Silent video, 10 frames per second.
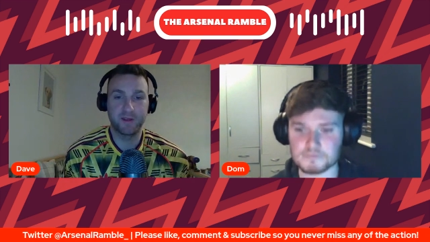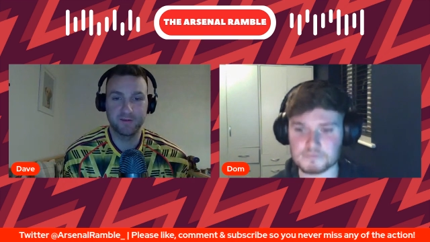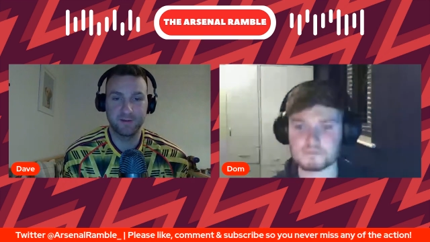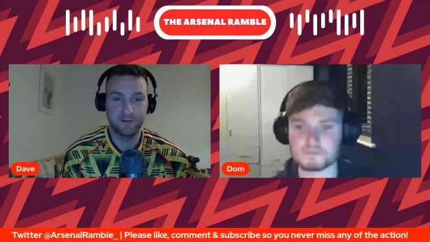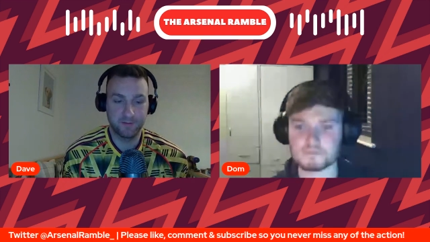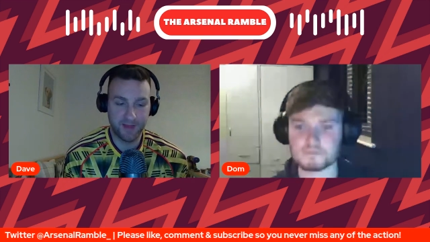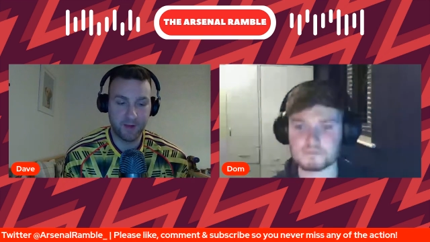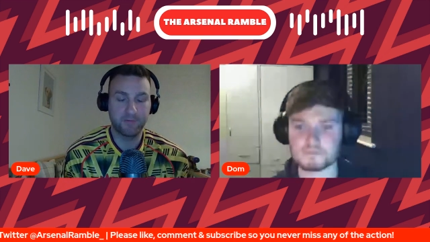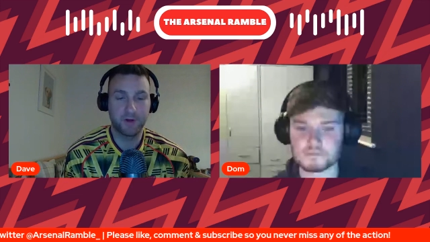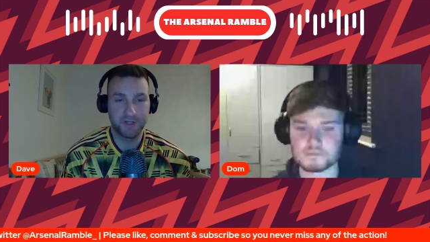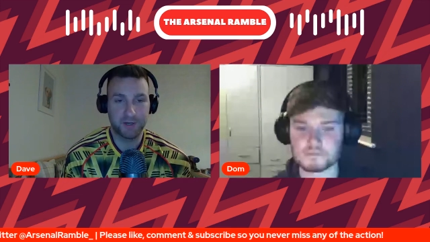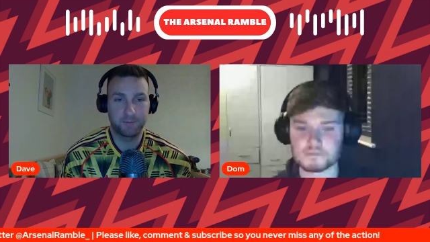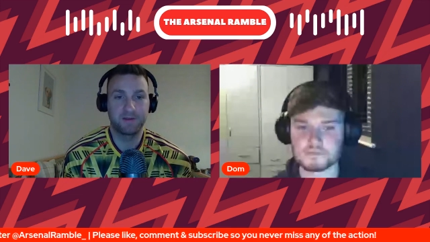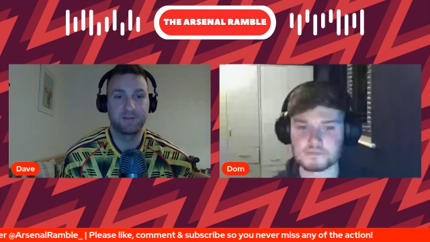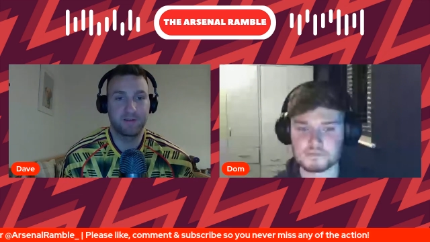Speaker 1: we can, now we've got
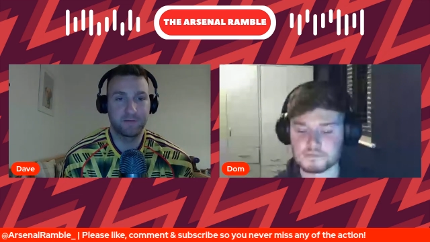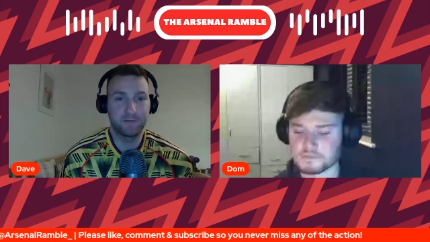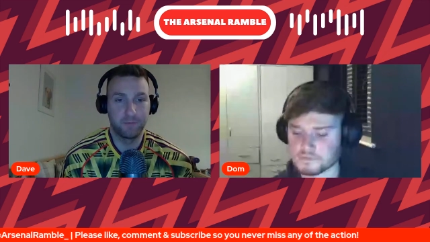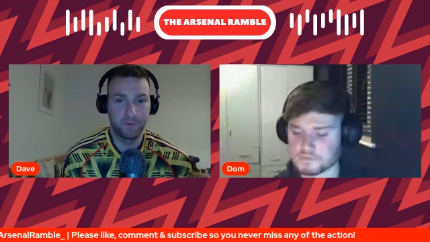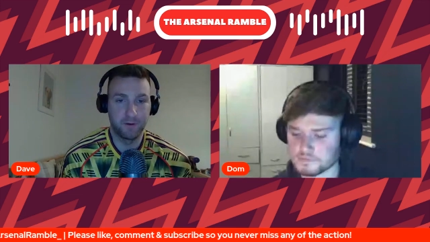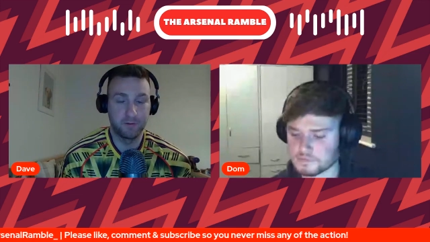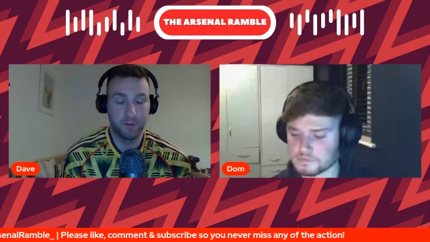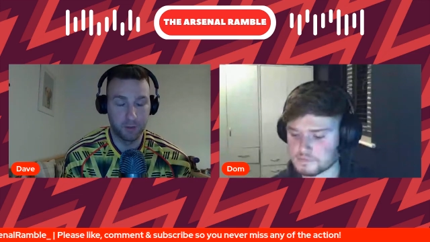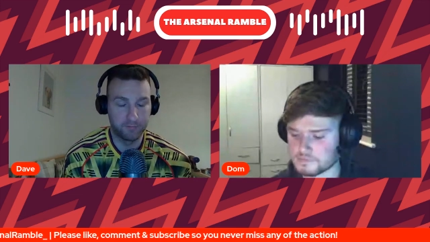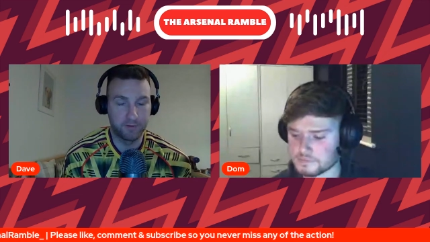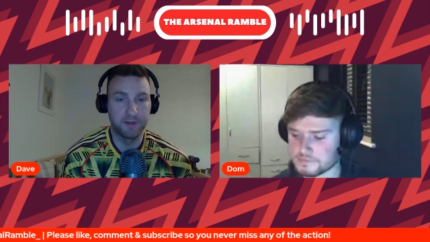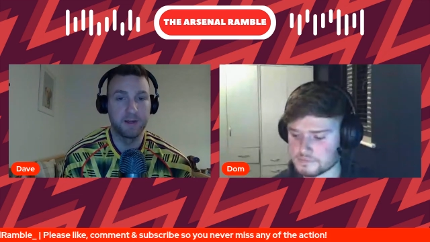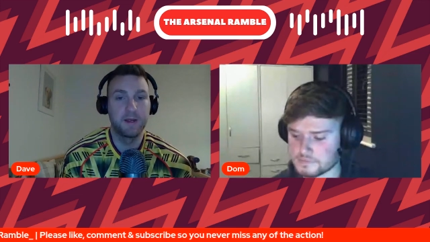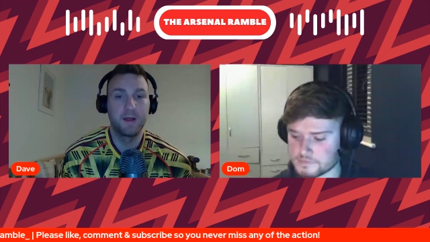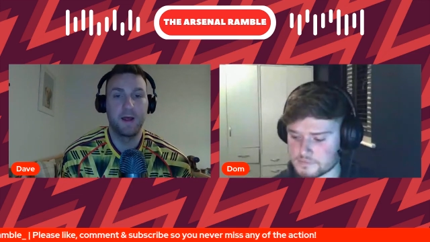Champions League football, hopefully.